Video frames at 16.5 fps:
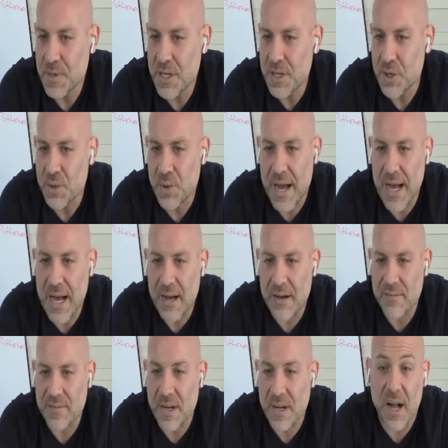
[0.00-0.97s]
You
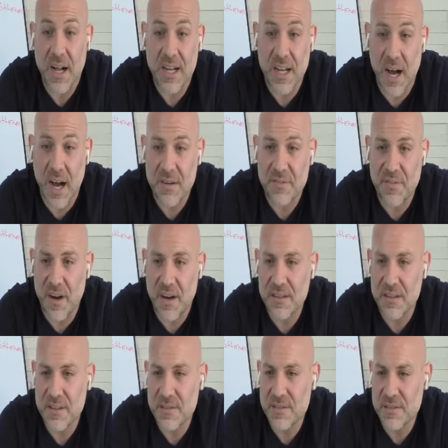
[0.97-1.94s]
have a
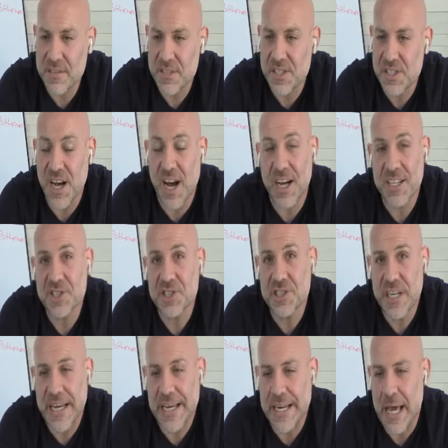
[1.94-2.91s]
Godfather,
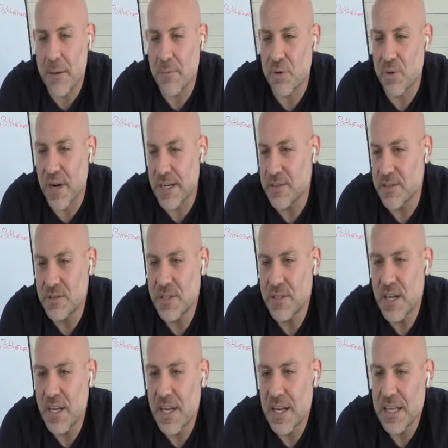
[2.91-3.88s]
Scotch and Amaretto.
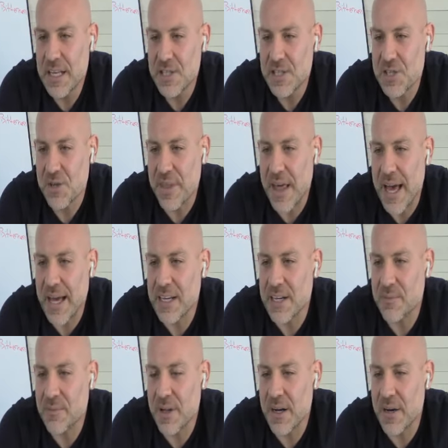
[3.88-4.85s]
So that
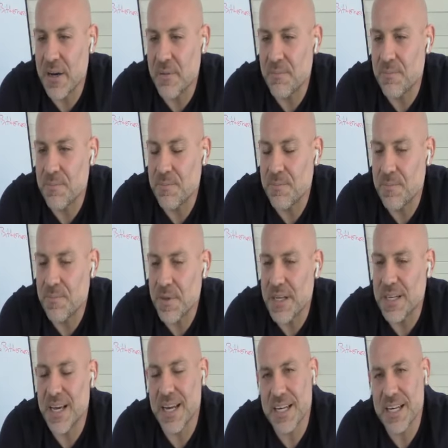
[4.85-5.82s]
can, the
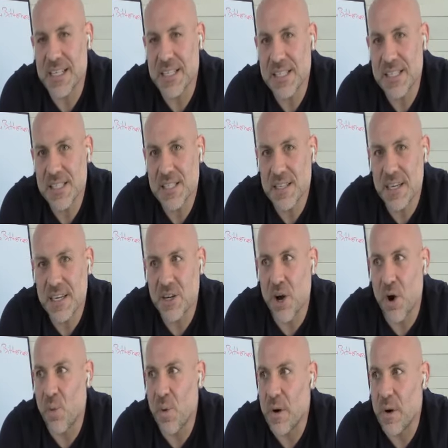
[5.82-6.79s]
nuttiness can
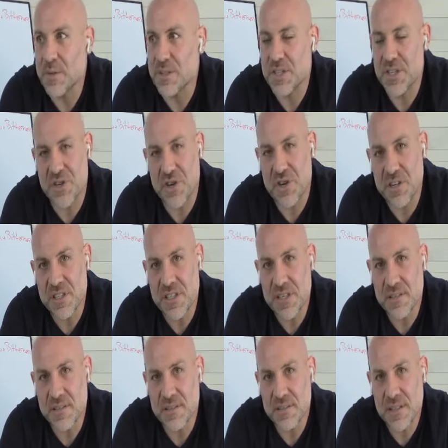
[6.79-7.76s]
go well with
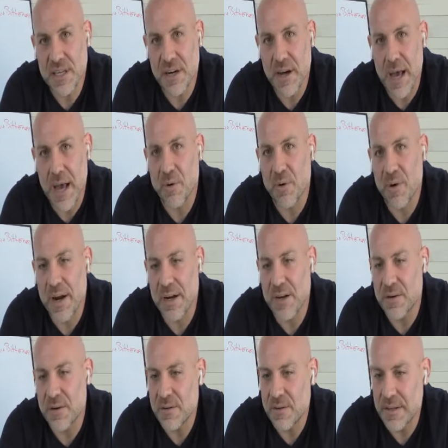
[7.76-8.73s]
desserts.
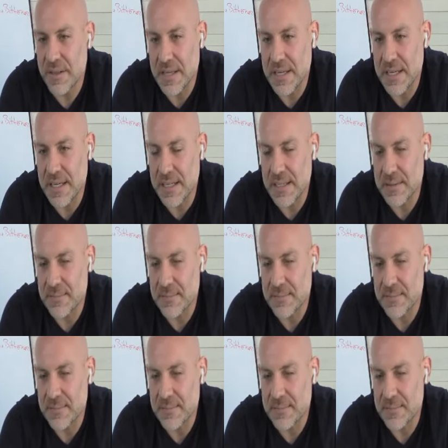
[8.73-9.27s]
Amaretto, the